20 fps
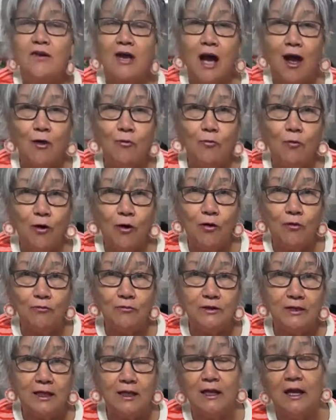if y'all
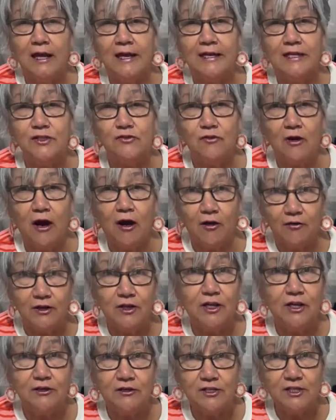want the links for all
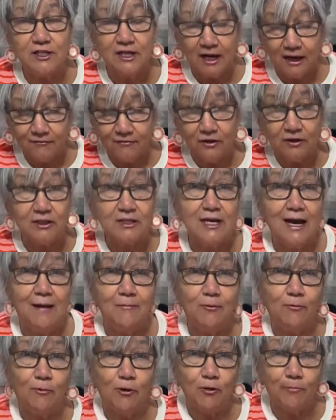the new stuff, you can
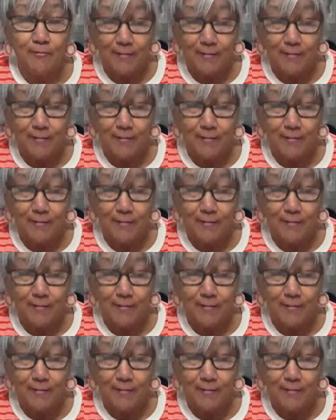type the